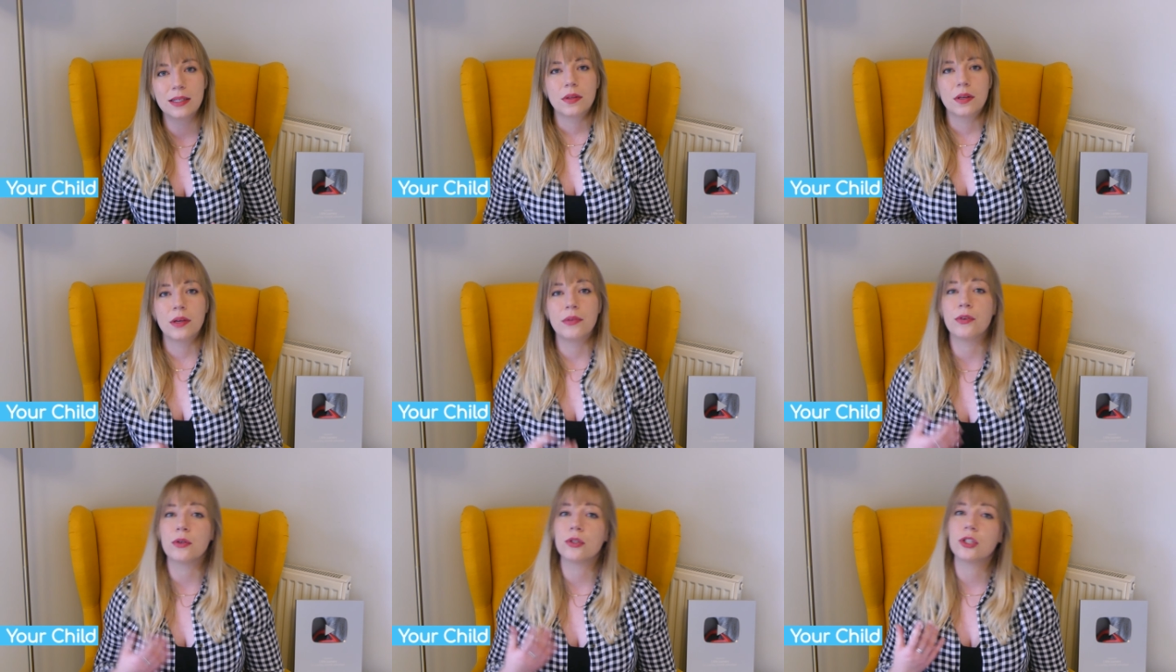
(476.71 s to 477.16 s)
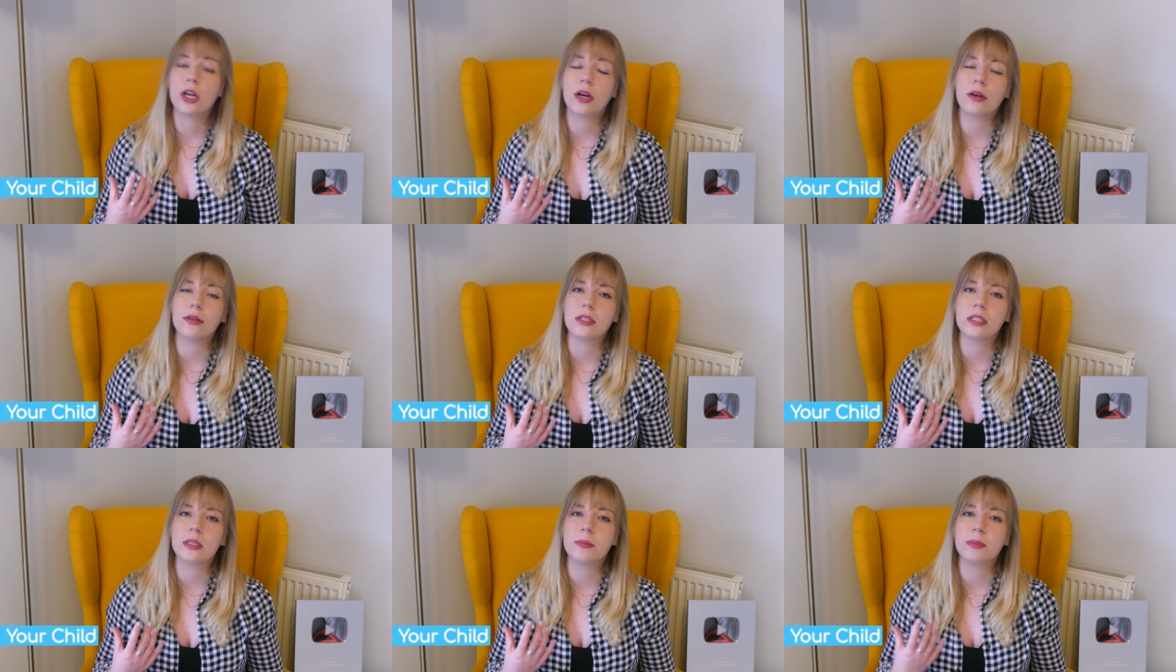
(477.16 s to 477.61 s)
If your
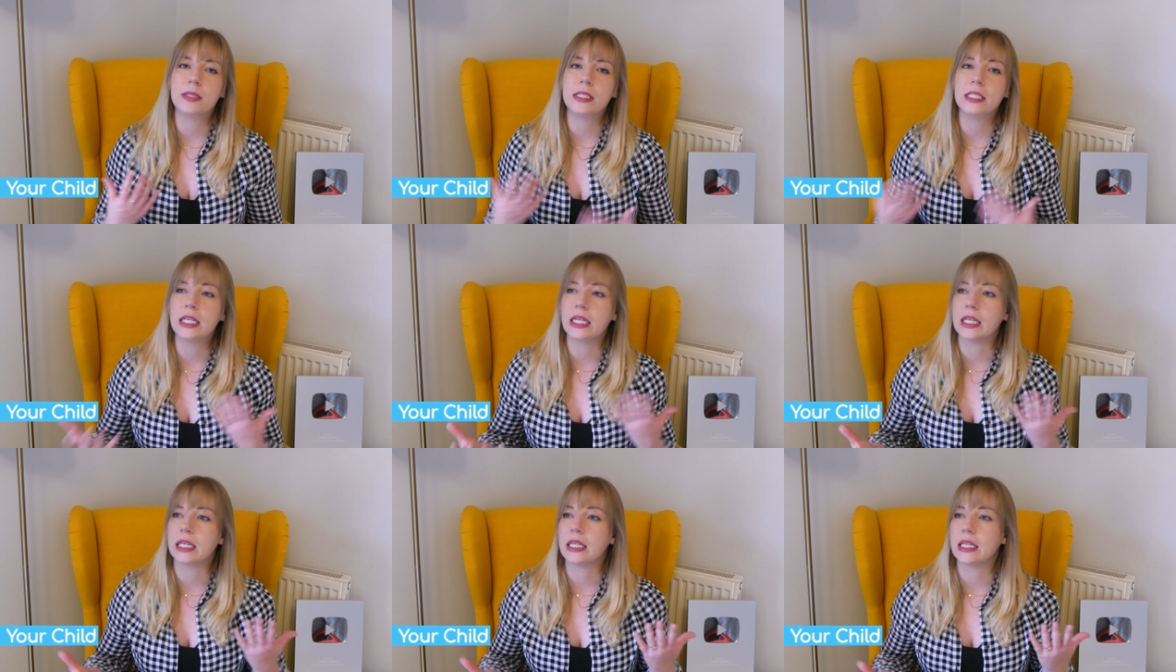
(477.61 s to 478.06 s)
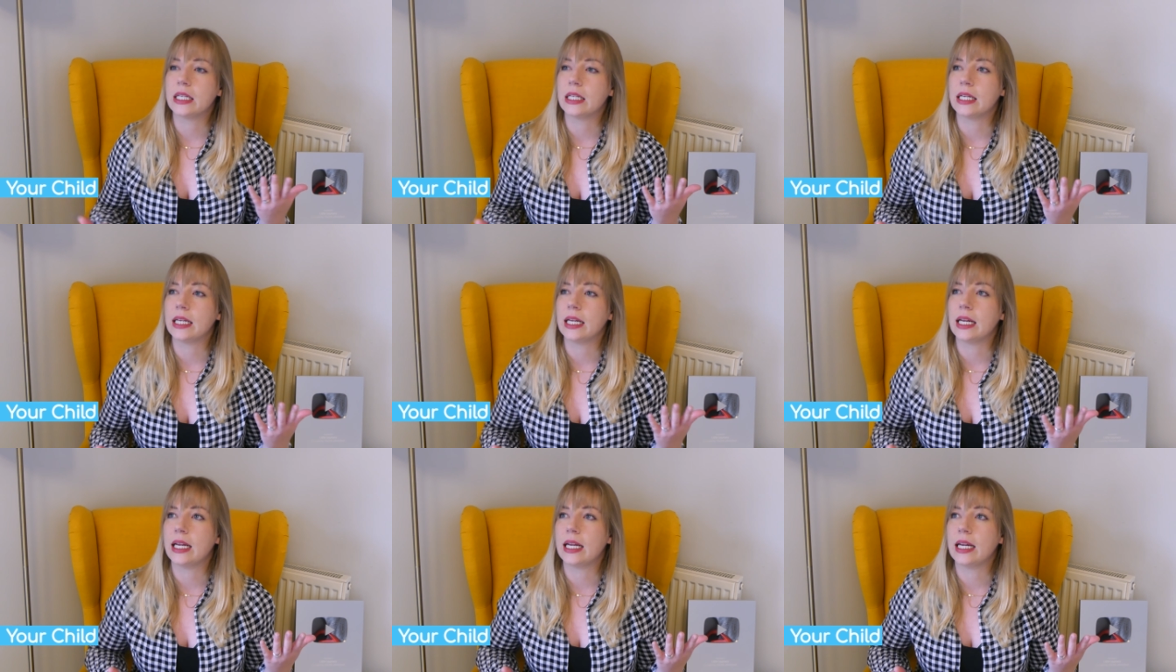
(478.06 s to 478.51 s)
child is
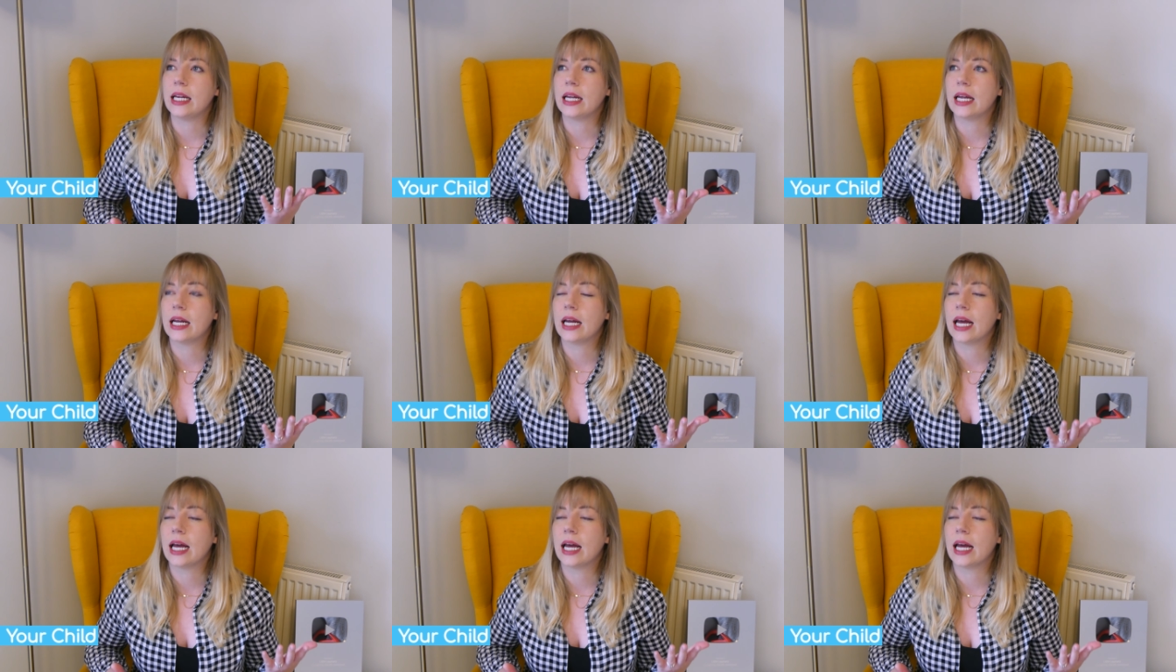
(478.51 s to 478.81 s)
particularly